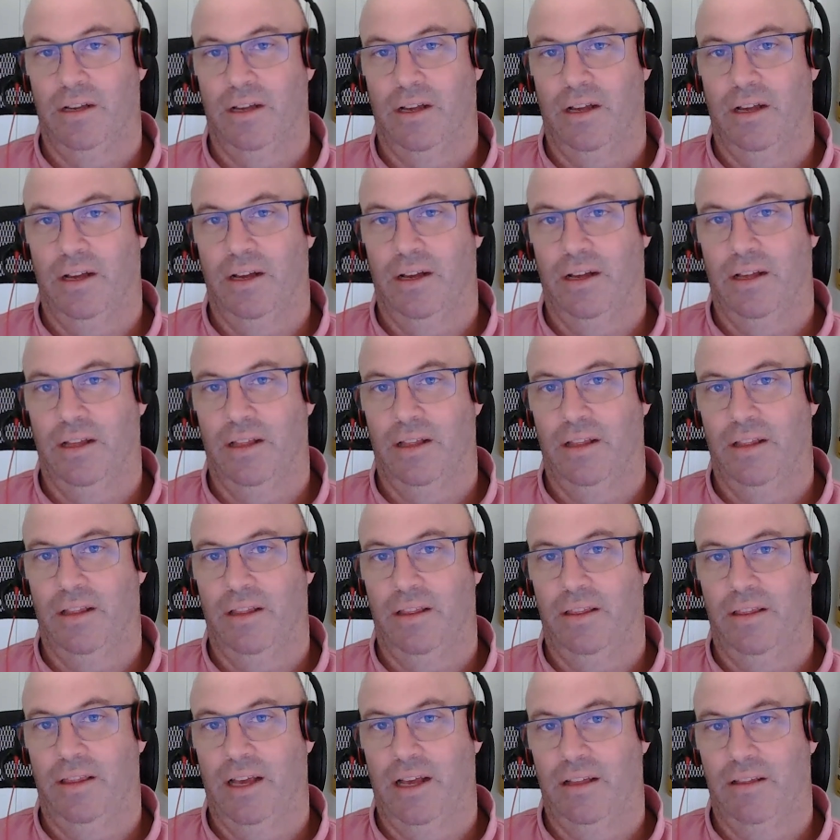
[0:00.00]
uh,
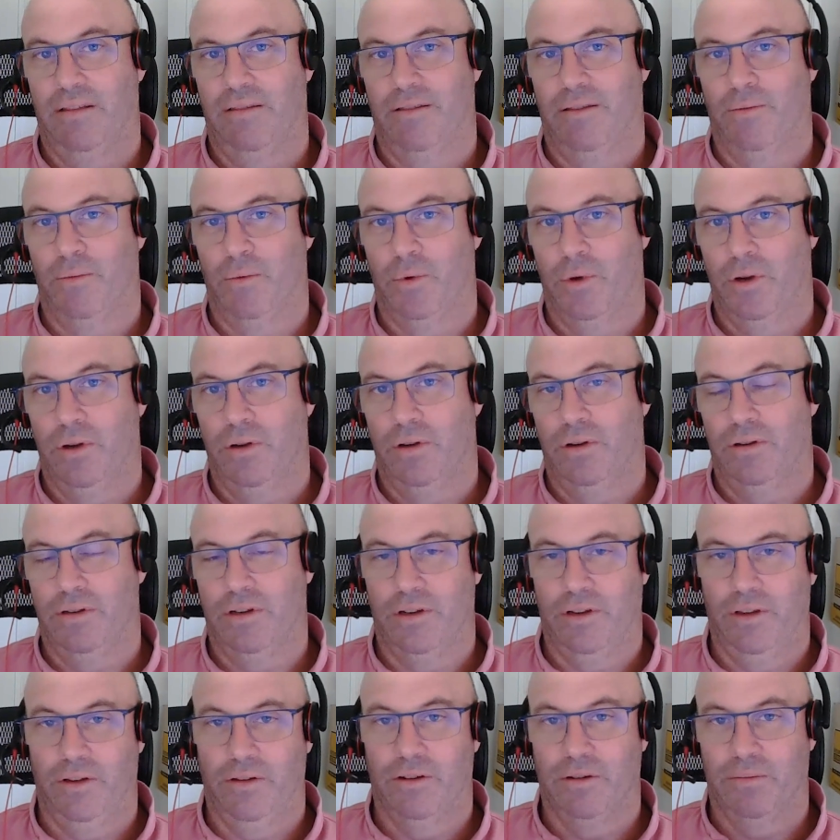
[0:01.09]
that the world
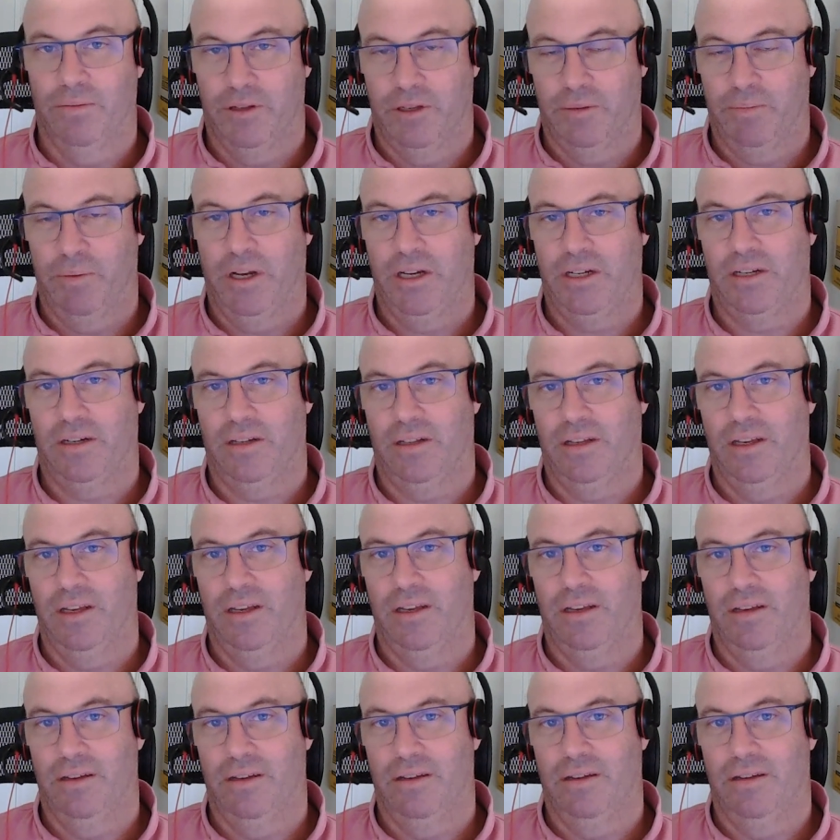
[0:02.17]
and Europe
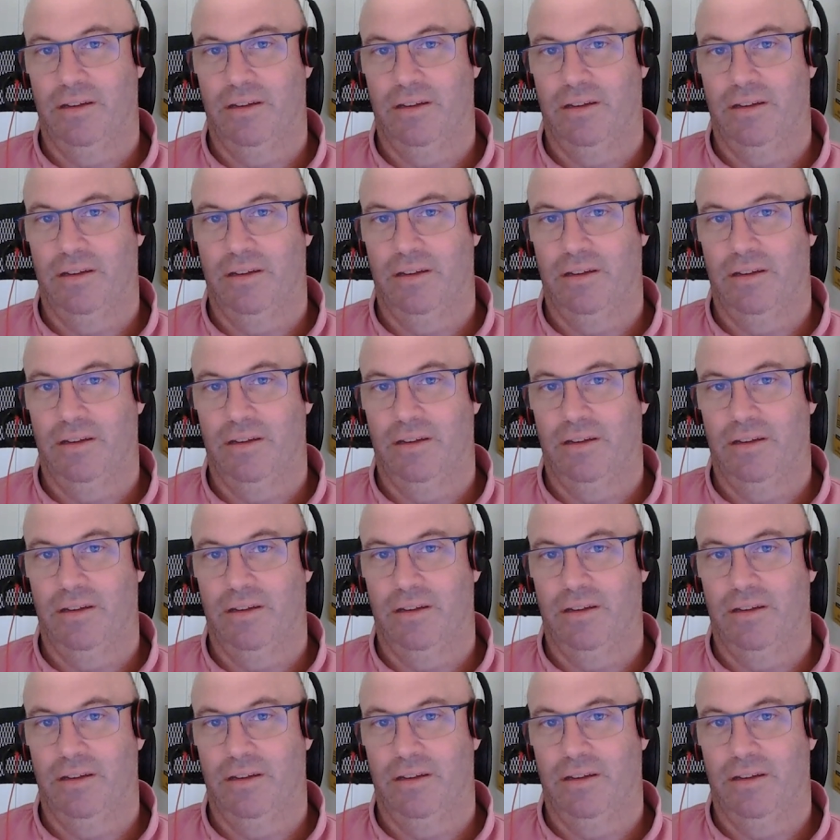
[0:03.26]
especially